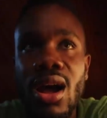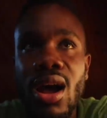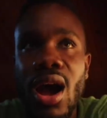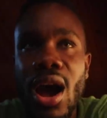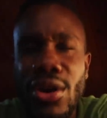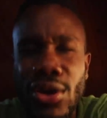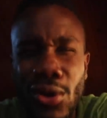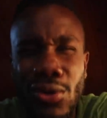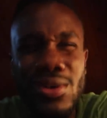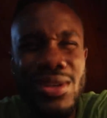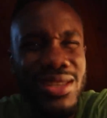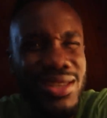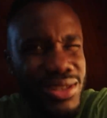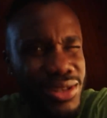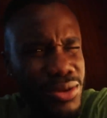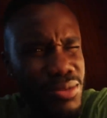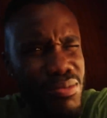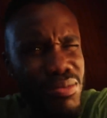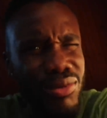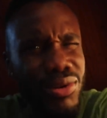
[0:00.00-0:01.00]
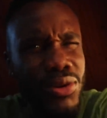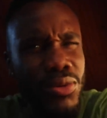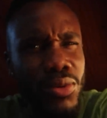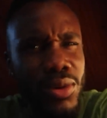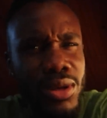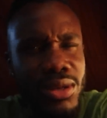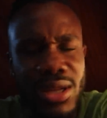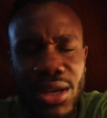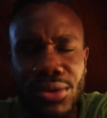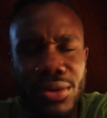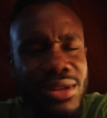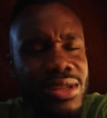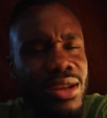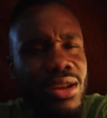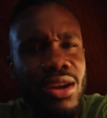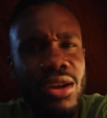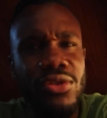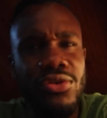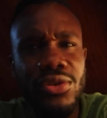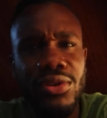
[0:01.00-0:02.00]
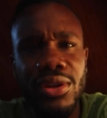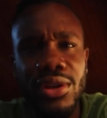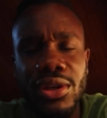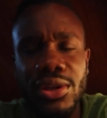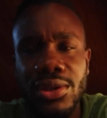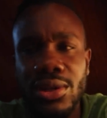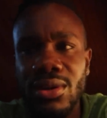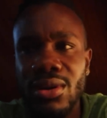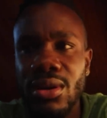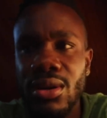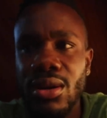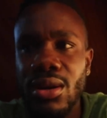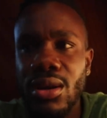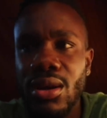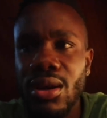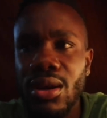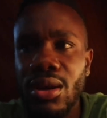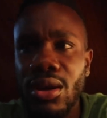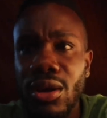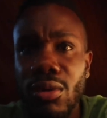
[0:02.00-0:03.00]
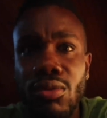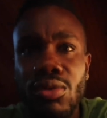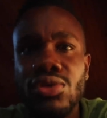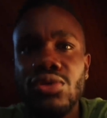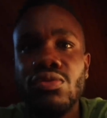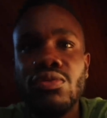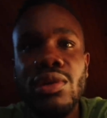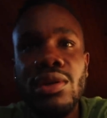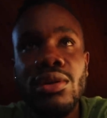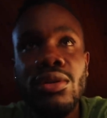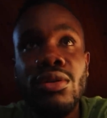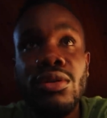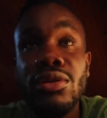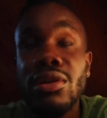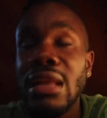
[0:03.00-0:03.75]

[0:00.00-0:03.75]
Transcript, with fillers: and how simple it was, I know there's a contradiction, it was really good.